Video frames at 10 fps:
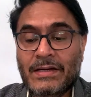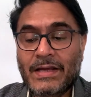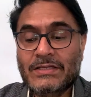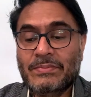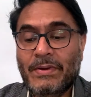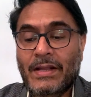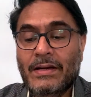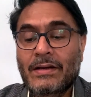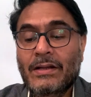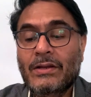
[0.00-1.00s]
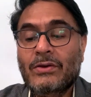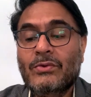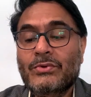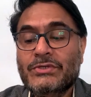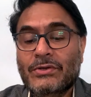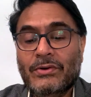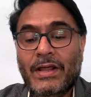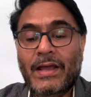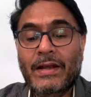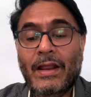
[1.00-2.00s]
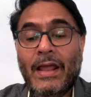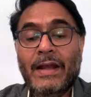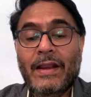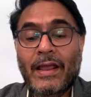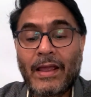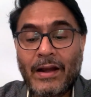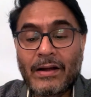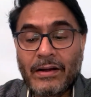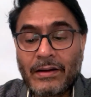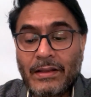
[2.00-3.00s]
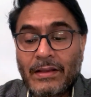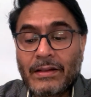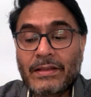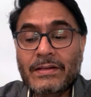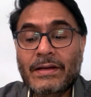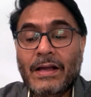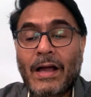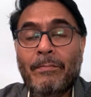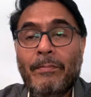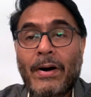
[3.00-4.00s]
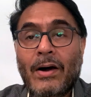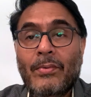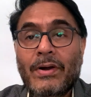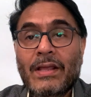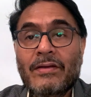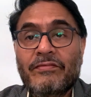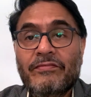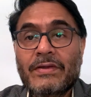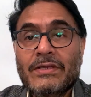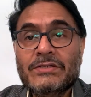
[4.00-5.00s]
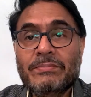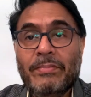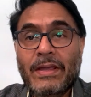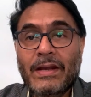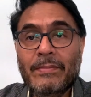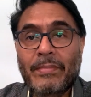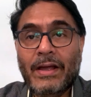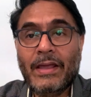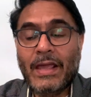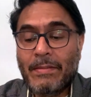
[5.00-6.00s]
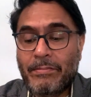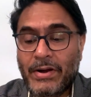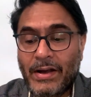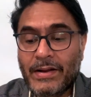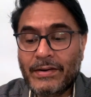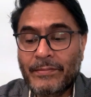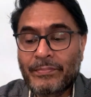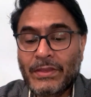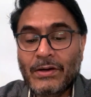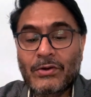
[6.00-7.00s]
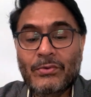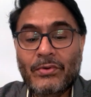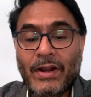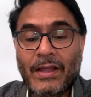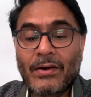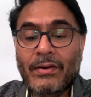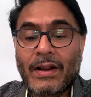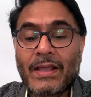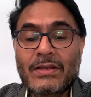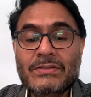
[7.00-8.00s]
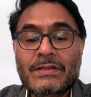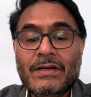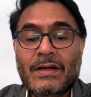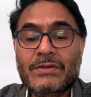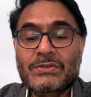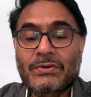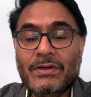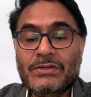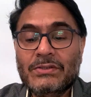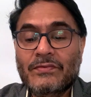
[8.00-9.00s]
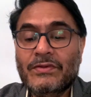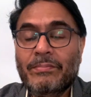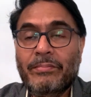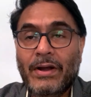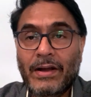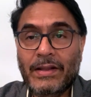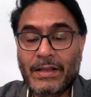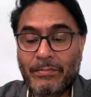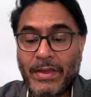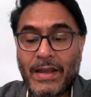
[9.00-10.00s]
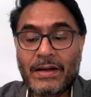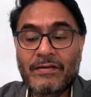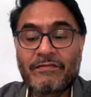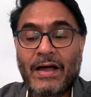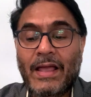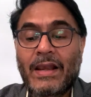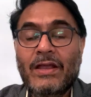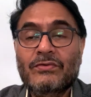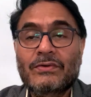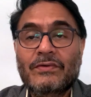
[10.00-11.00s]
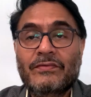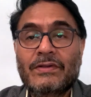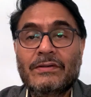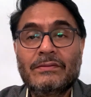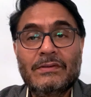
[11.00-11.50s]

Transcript: Taxmann 209, had held that the compounding fees paid by a builder to regularize the construction of the building made in violation of the